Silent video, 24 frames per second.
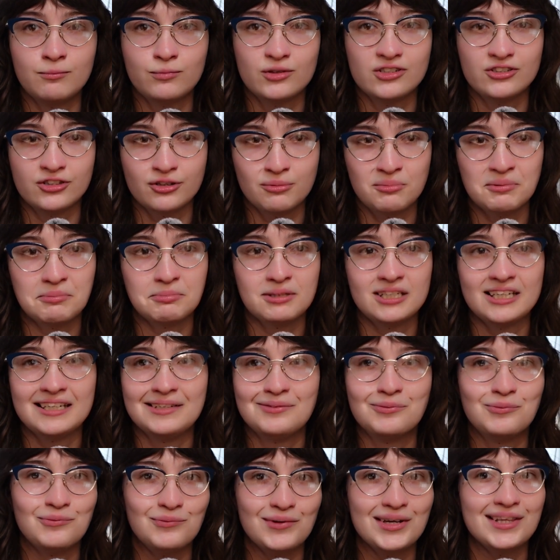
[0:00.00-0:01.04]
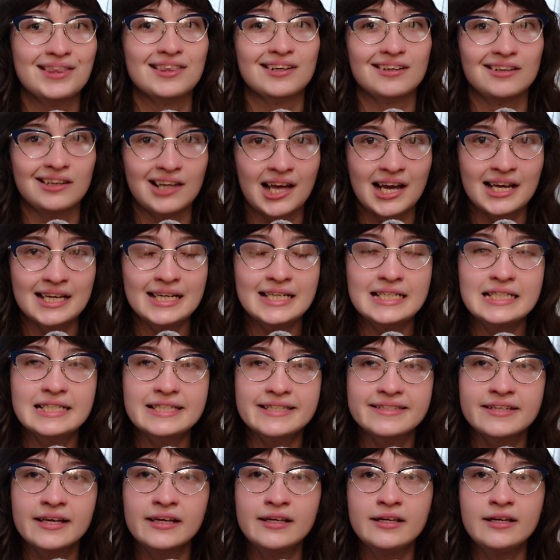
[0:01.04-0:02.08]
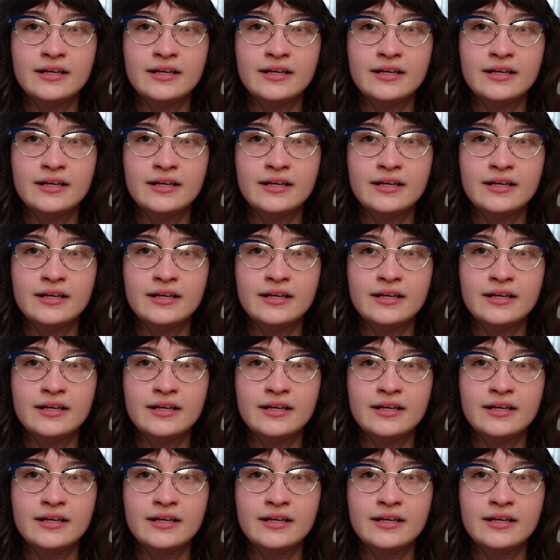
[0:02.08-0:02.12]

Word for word: presumably with clients.